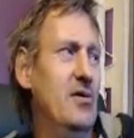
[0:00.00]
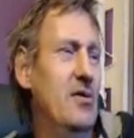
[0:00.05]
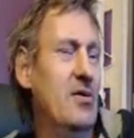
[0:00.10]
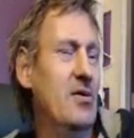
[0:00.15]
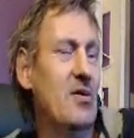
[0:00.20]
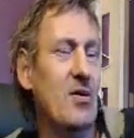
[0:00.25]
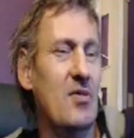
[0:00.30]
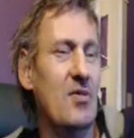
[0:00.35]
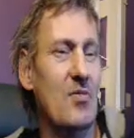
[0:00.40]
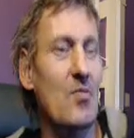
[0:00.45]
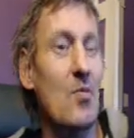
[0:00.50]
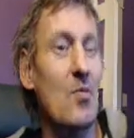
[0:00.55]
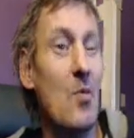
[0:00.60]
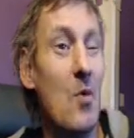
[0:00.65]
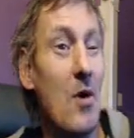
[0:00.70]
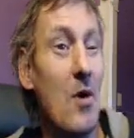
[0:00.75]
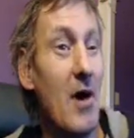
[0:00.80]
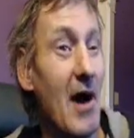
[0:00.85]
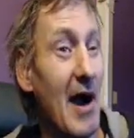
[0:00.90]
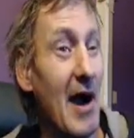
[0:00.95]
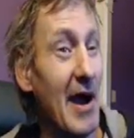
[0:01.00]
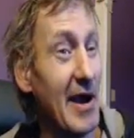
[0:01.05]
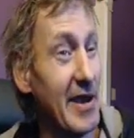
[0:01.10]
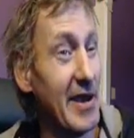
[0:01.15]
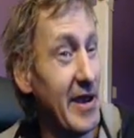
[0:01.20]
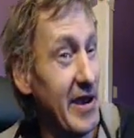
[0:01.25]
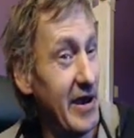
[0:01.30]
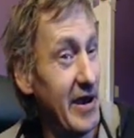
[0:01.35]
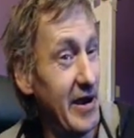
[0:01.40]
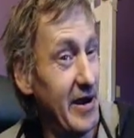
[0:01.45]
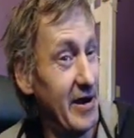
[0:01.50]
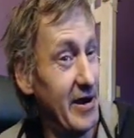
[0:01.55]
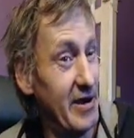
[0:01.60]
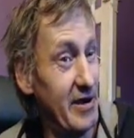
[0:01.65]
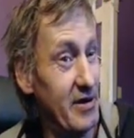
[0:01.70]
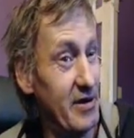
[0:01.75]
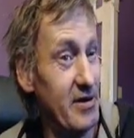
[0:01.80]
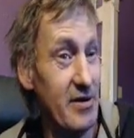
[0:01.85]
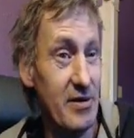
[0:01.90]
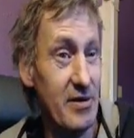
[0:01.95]
And why can't,
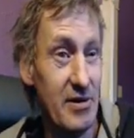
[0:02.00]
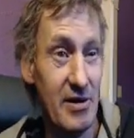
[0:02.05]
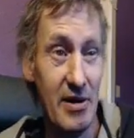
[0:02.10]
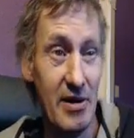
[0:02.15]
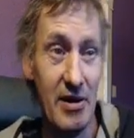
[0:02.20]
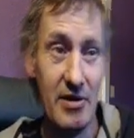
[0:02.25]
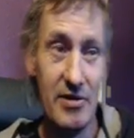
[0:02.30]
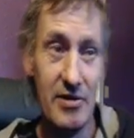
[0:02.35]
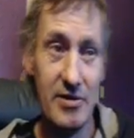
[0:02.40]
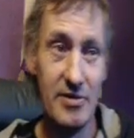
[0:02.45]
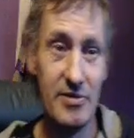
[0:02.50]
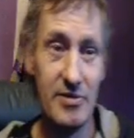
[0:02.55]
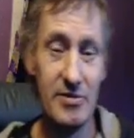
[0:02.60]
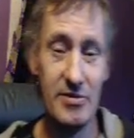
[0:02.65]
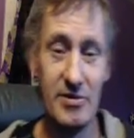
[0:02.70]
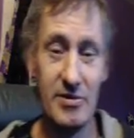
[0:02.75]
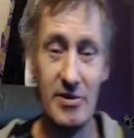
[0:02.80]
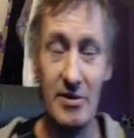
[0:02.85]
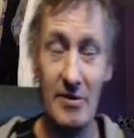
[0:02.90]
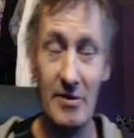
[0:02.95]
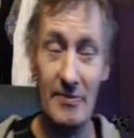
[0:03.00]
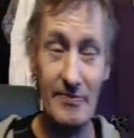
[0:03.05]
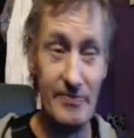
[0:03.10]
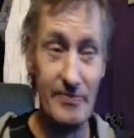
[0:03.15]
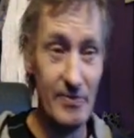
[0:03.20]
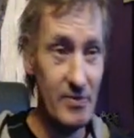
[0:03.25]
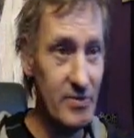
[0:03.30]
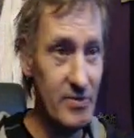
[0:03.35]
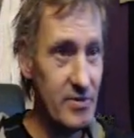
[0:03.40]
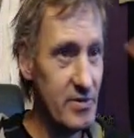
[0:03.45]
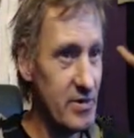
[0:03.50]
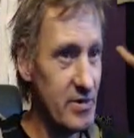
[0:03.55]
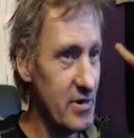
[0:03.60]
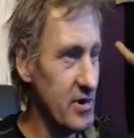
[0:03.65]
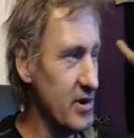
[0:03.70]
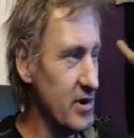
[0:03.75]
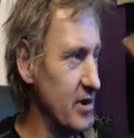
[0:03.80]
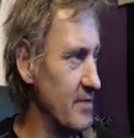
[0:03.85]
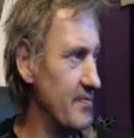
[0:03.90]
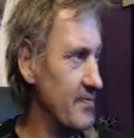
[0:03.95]
if
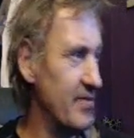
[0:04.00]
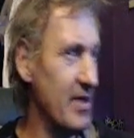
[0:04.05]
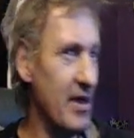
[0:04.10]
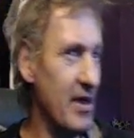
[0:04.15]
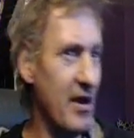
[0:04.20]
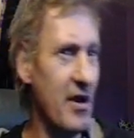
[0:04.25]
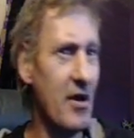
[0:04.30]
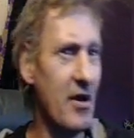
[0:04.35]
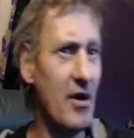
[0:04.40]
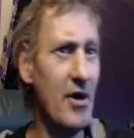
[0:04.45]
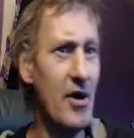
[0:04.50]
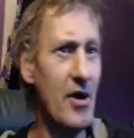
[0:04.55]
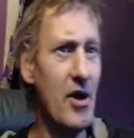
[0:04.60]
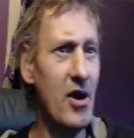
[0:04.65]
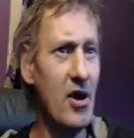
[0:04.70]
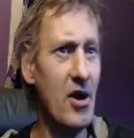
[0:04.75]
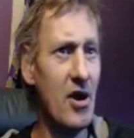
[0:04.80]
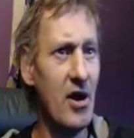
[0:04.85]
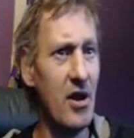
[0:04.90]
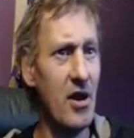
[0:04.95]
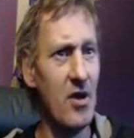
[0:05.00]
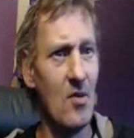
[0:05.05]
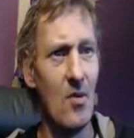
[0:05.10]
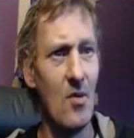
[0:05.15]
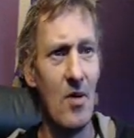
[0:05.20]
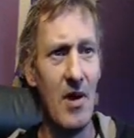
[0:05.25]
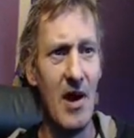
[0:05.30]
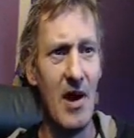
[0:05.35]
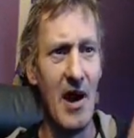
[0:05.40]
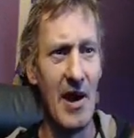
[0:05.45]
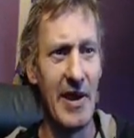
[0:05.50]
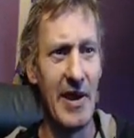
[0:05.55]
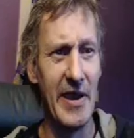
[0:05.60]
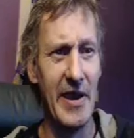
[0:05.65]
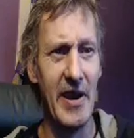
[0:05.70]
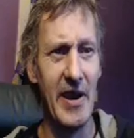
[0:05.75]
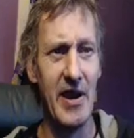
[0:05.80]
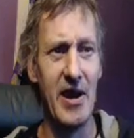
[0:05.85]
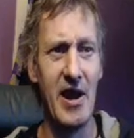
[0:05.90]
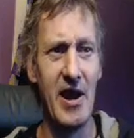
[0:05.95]
they're doing it, why
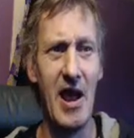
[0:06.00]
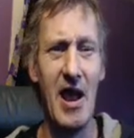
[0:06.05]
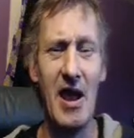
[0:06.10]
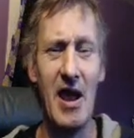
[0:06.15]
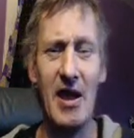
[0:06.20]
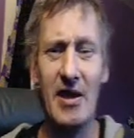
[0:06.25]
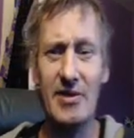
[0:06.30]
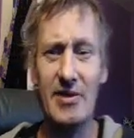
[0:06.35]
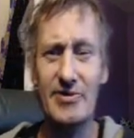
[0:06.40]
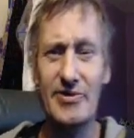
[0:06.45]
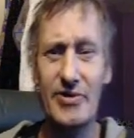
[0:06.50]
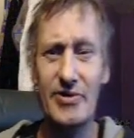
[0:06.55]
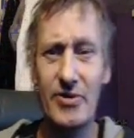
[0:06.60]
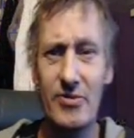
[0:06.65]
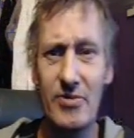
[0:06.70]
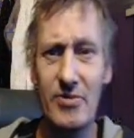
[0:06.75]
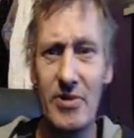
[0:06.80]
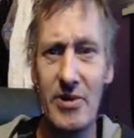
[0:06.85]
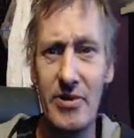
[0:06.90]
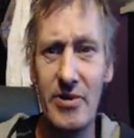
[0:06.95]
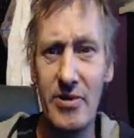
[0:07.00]
can't I do it?